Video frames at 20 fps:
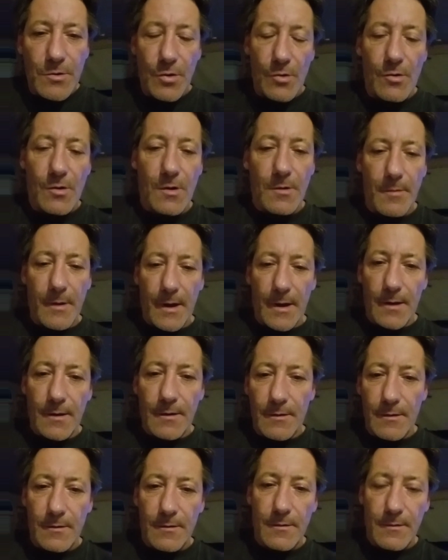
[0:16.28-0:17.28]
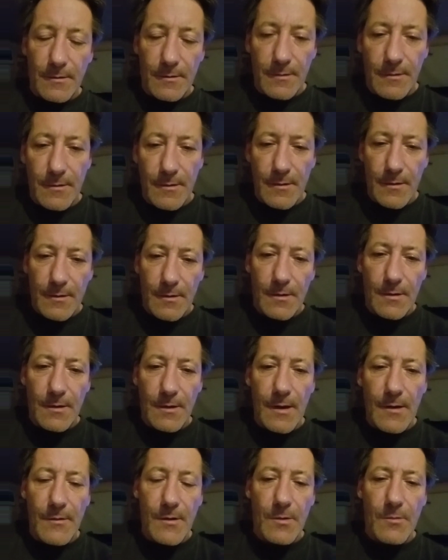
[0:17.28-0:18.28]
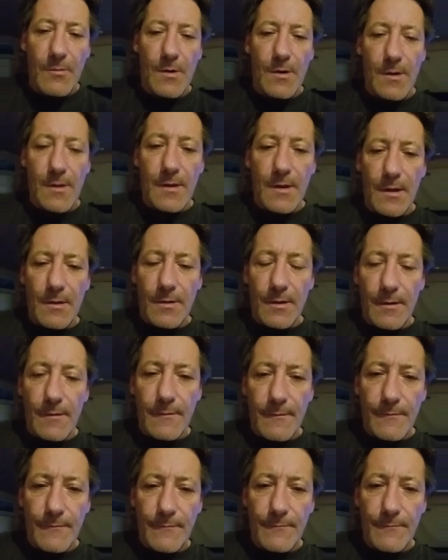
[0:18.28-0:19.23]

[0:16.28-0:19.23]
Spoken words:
to talk about loving one another